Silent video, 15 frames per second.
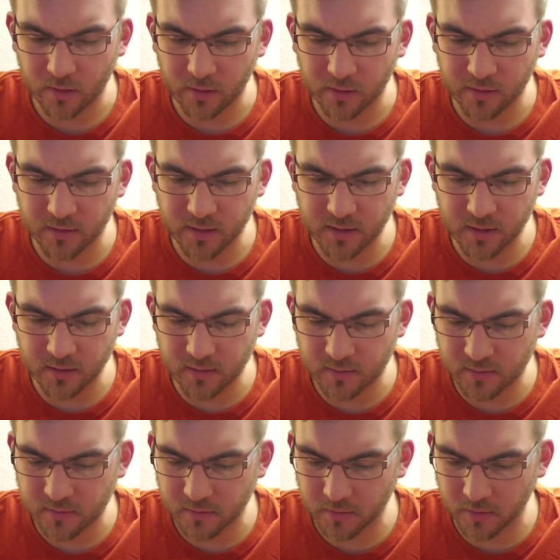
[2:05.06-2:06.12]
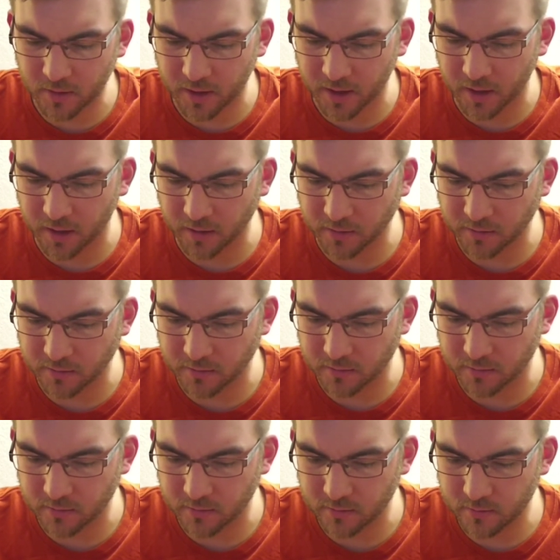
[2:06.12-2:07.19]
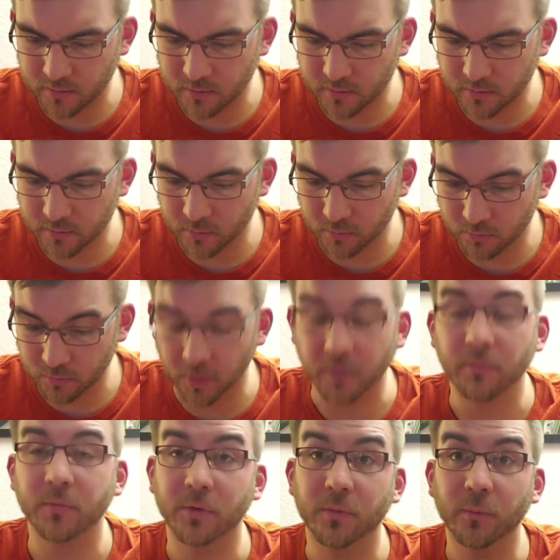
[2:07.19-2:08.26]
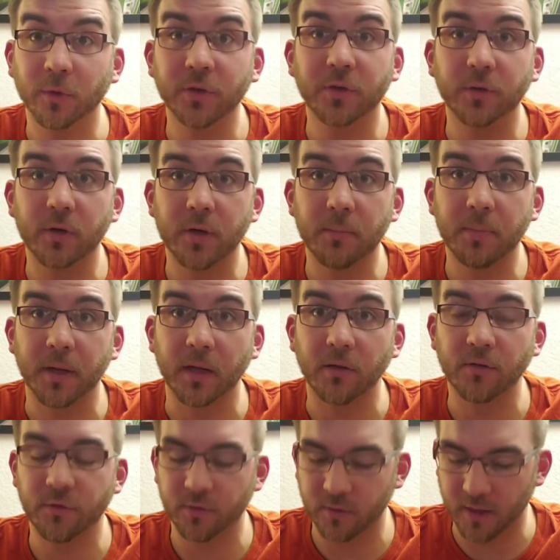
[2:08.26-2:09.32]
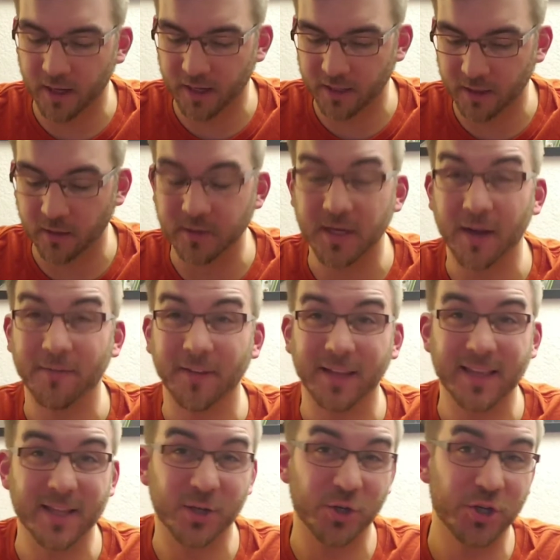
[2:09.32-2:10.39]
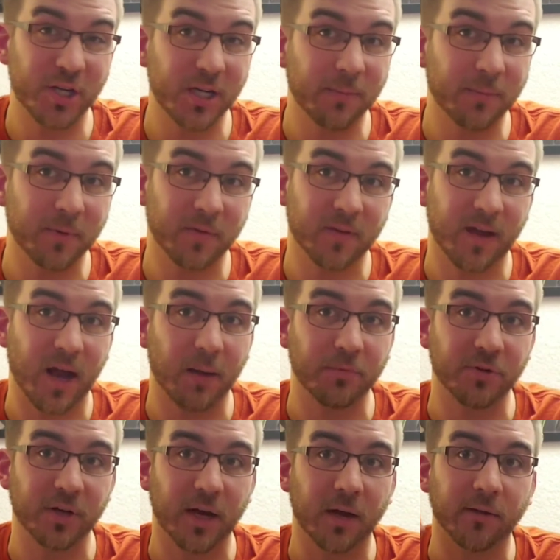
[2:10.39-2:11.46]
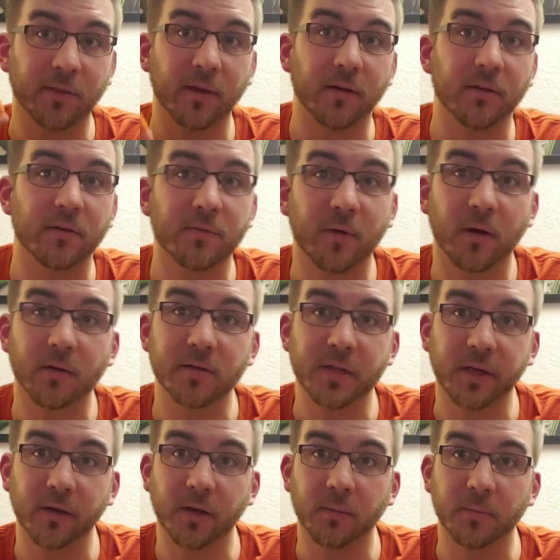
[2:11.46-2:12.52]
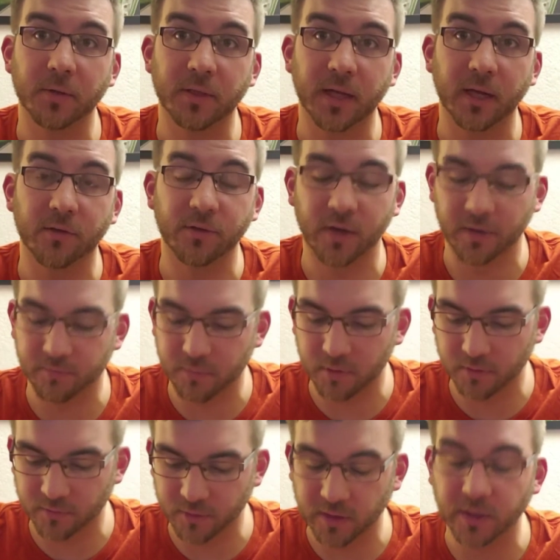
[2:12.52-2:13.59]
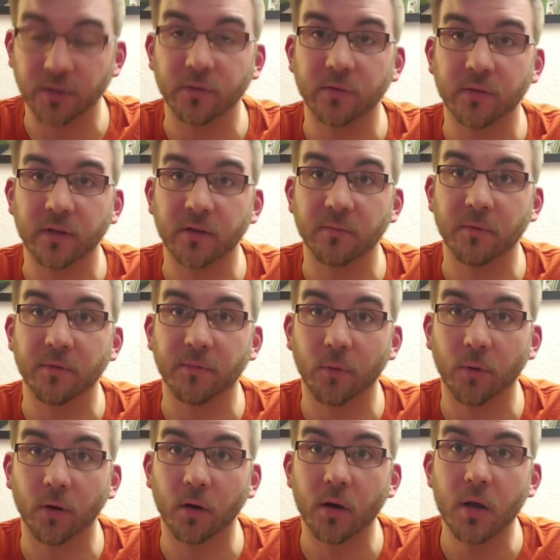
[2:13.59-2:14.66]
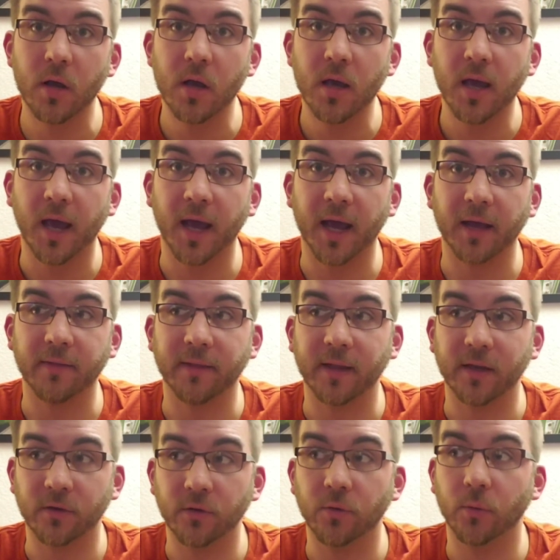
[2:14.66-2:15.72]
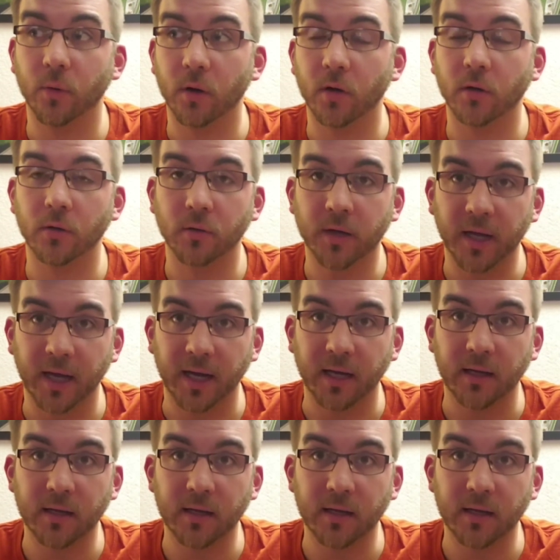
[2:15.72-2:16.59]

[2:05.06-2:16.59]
These are, we'll do in a pinch, and are definitely the cheapest option out there as far as hearing protection. I've personally used these before, and they do work okay.